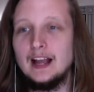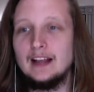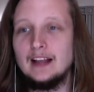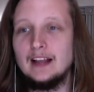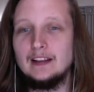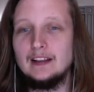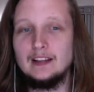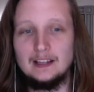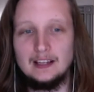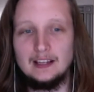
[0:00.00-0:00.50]

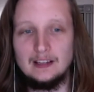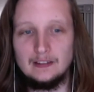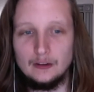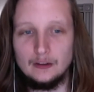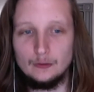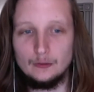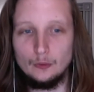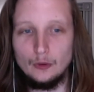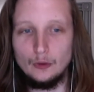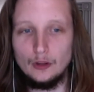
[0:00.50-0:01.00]
And then he
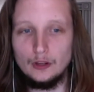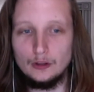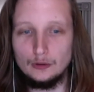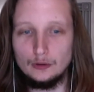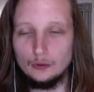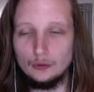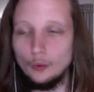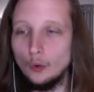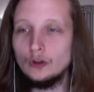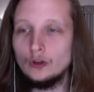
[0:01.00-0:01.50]
says, well
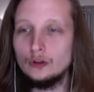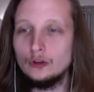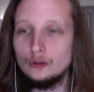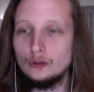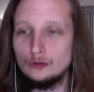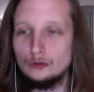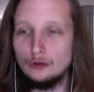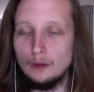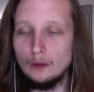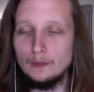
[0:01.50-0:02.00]

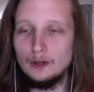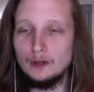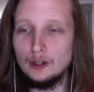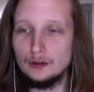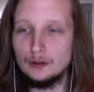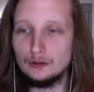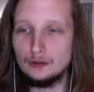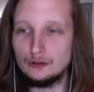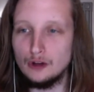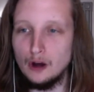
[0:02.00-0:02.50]
then let me
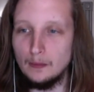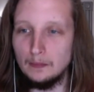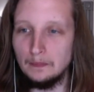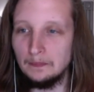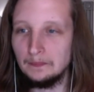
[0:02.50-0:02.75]
hear something.